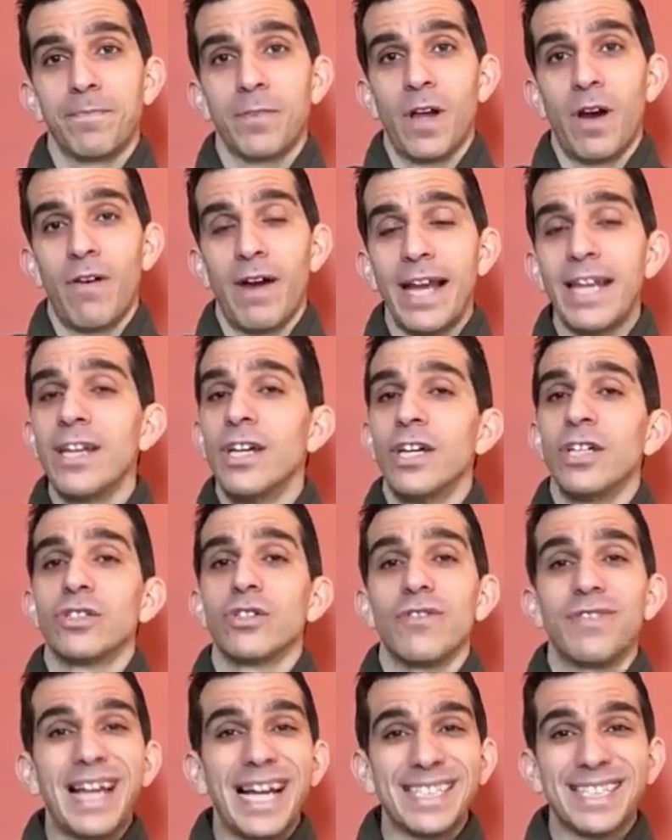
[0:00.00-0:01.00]
All right,
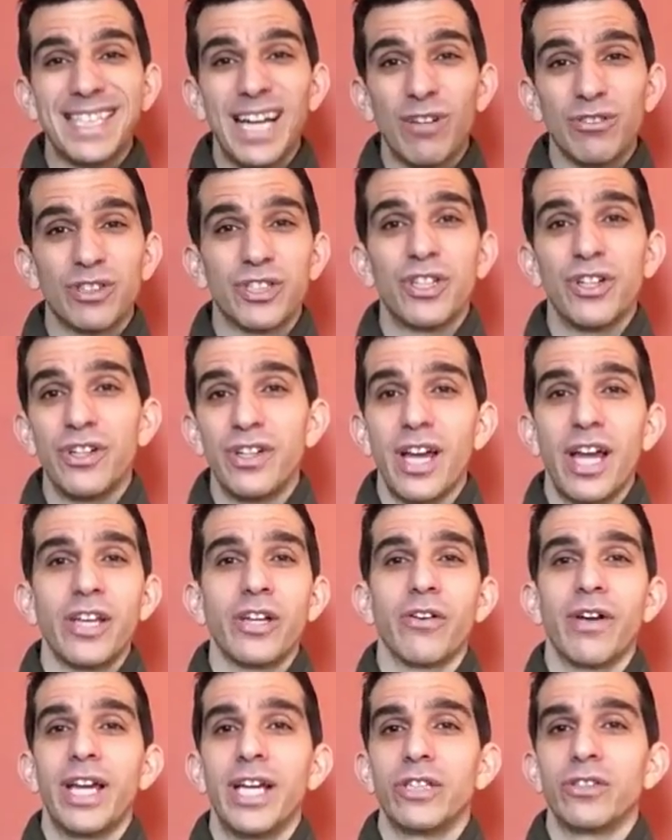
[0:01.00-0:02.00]
so if that sounds good and
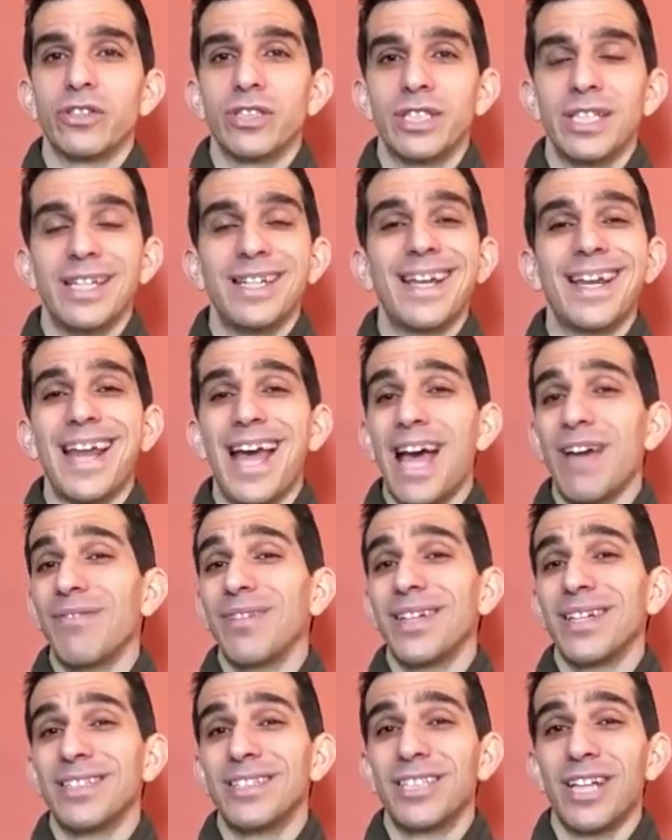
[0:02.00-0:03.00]
you're interested in
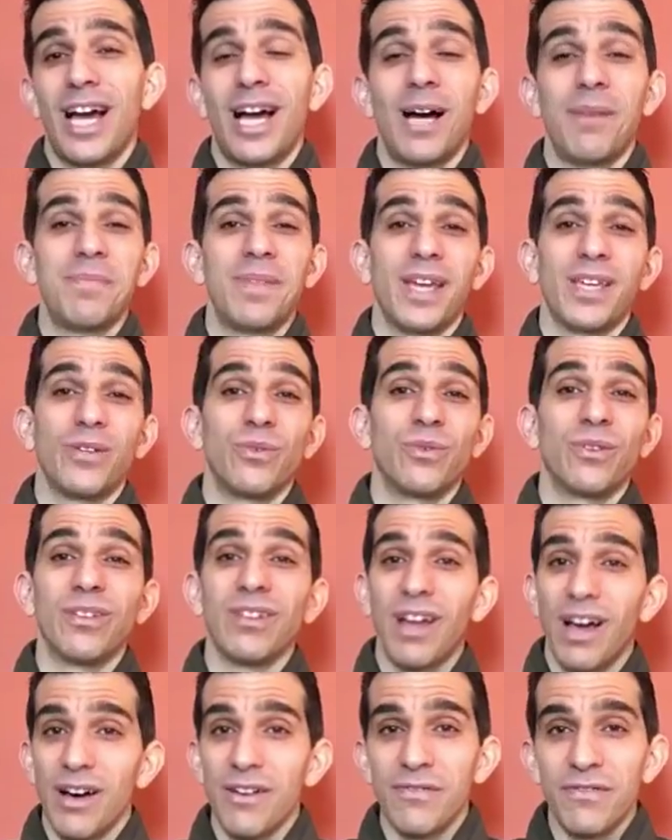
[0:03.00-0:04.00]
having a job that you
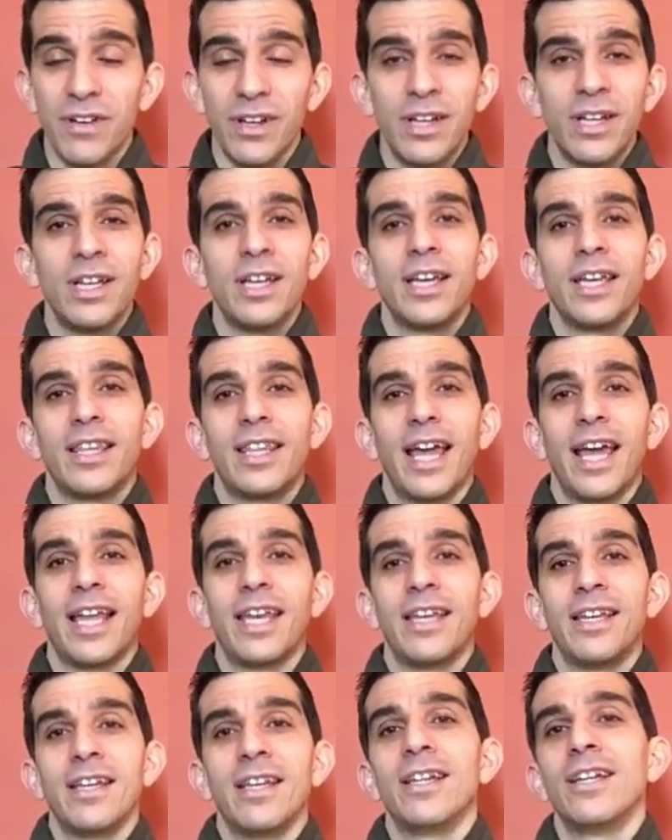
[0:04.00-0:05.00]
love,
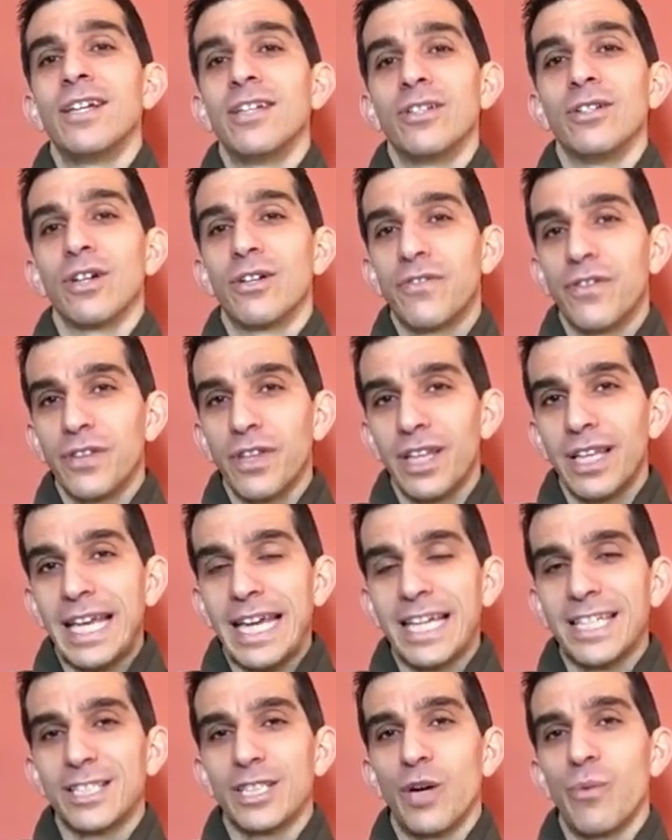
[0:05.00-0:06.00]
then look for the
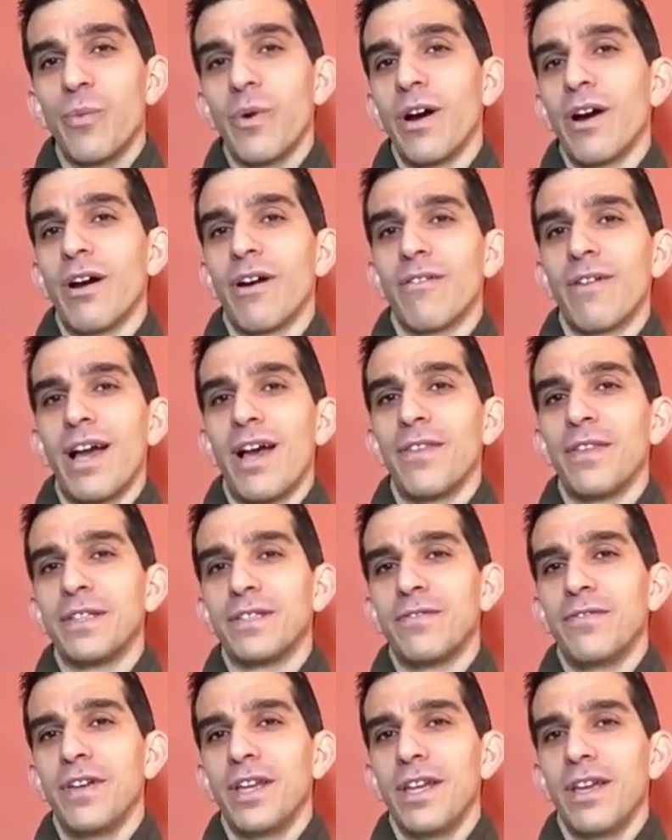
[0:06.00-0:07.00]
link somewhere around this
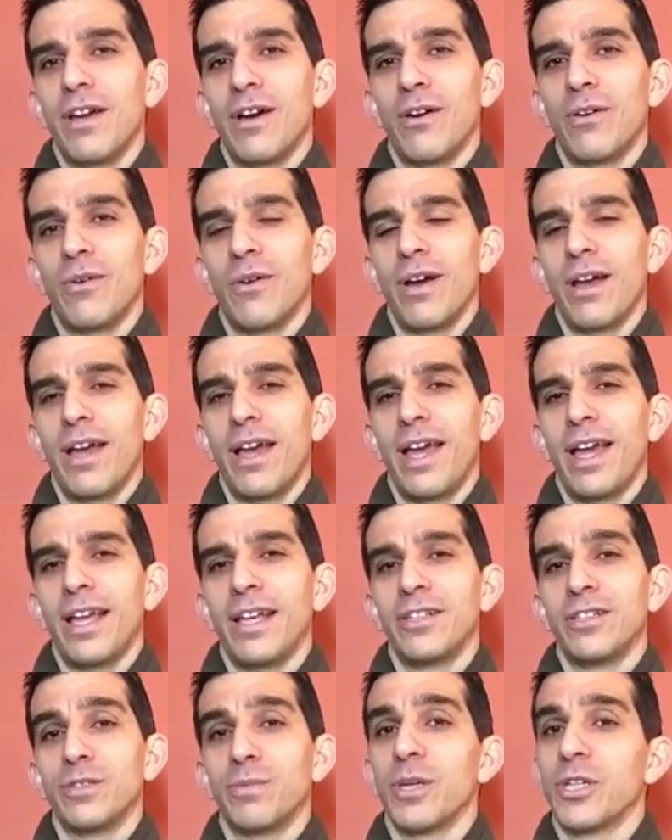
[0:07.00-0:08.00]
video,
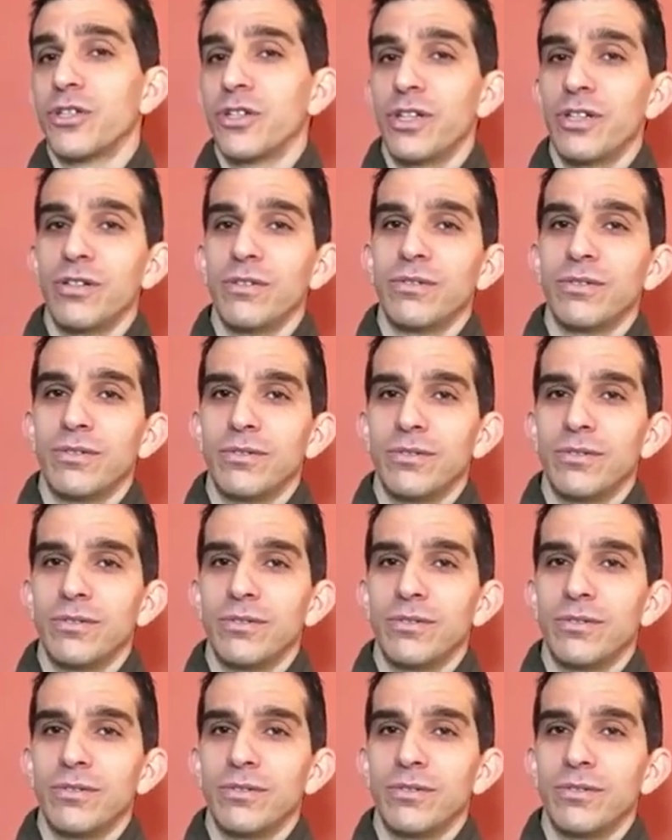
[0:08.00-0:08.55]
and just make sure you